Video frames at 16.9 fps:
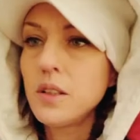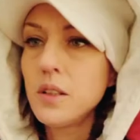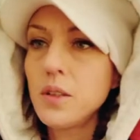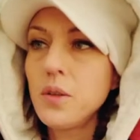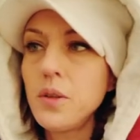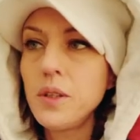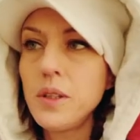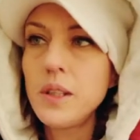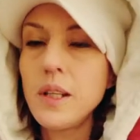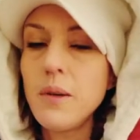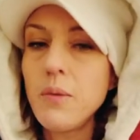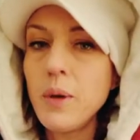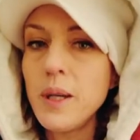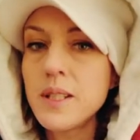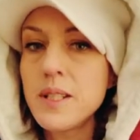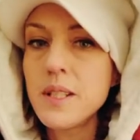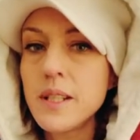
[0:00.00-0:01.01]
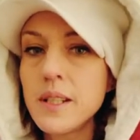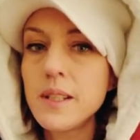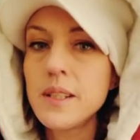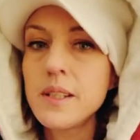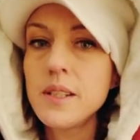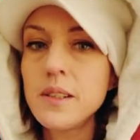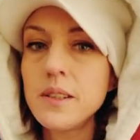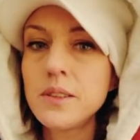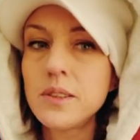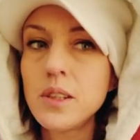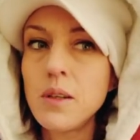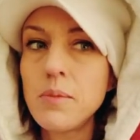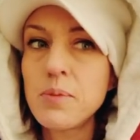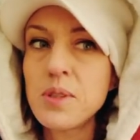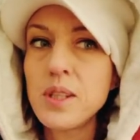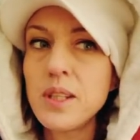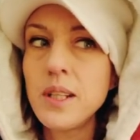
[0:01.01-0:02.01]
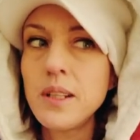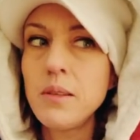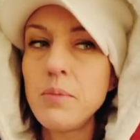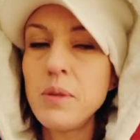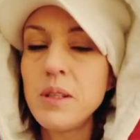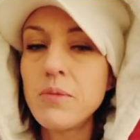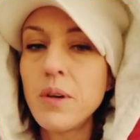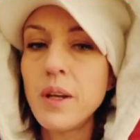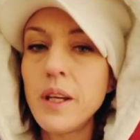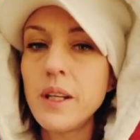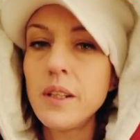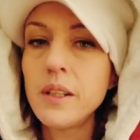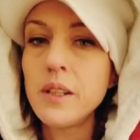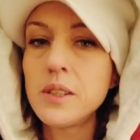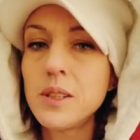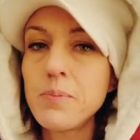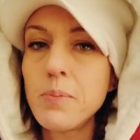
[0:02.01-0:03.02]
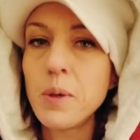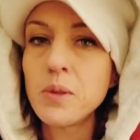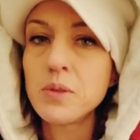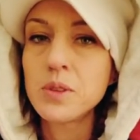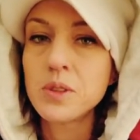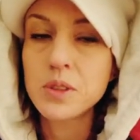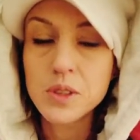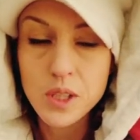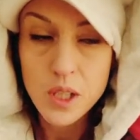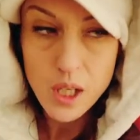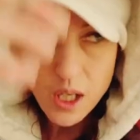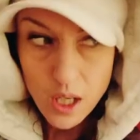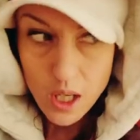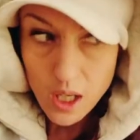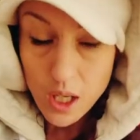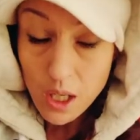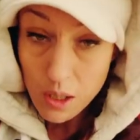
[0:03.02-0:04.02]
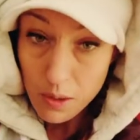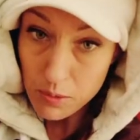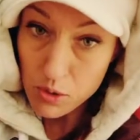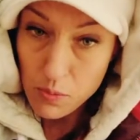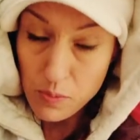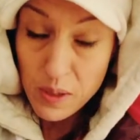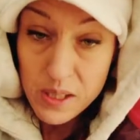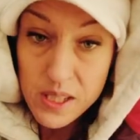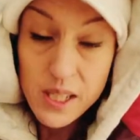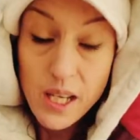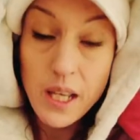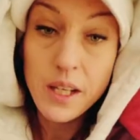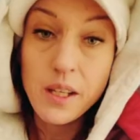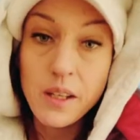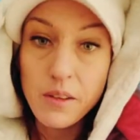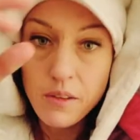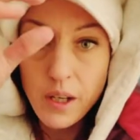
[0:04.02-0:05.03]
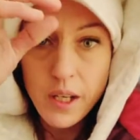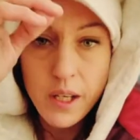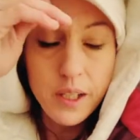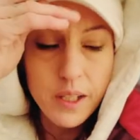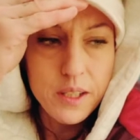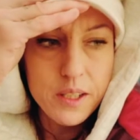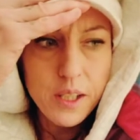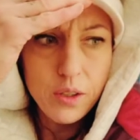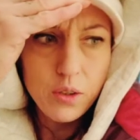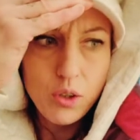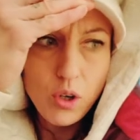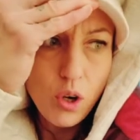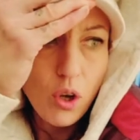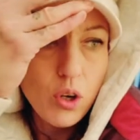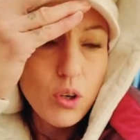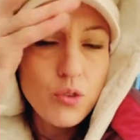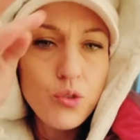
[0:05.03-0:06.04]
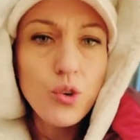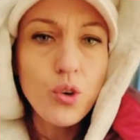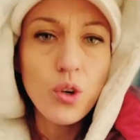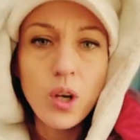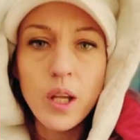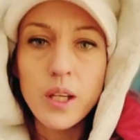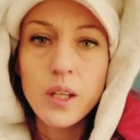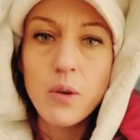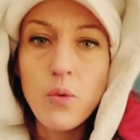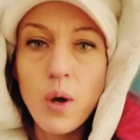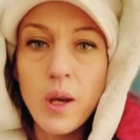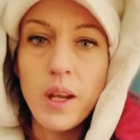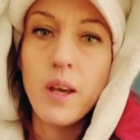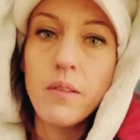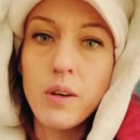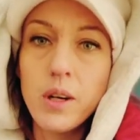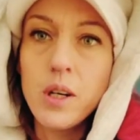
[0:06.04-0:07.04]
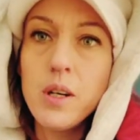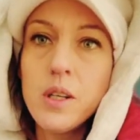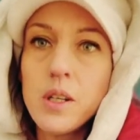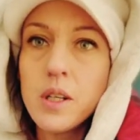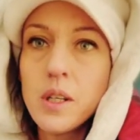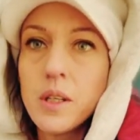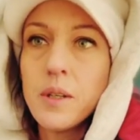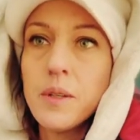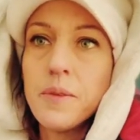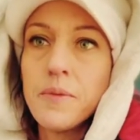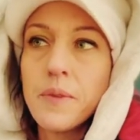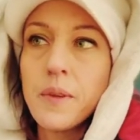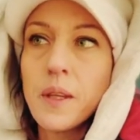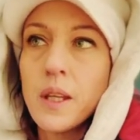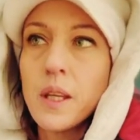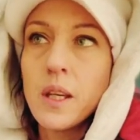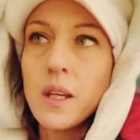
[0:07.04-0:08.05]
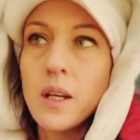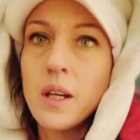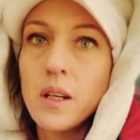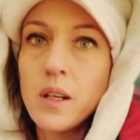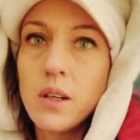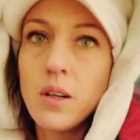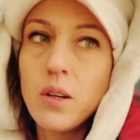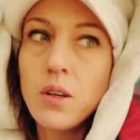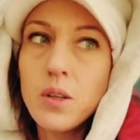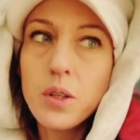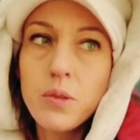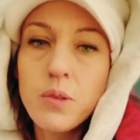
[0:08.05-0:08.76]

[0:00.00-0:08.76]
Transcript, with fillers: currently waiting until stops a little bit rain it's supposed to be sunny at 10 o'clock for like one hour uh, although